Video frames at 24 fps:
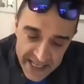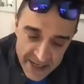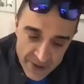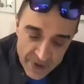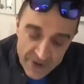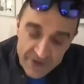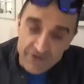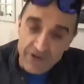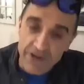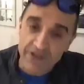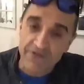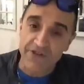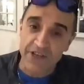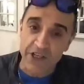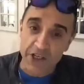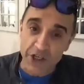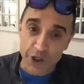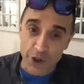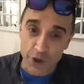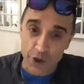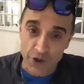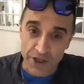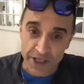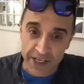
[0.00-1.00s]
with Ranveer
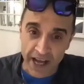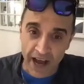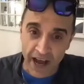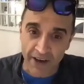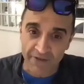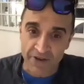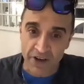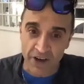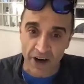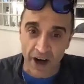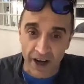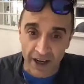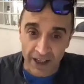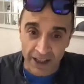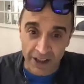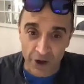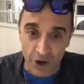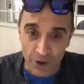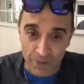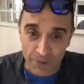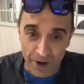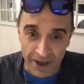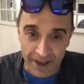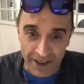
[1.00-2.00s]
Shori after Ugly or
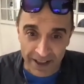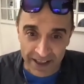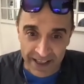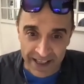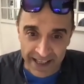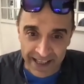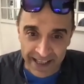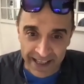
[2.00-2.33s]
Bugly?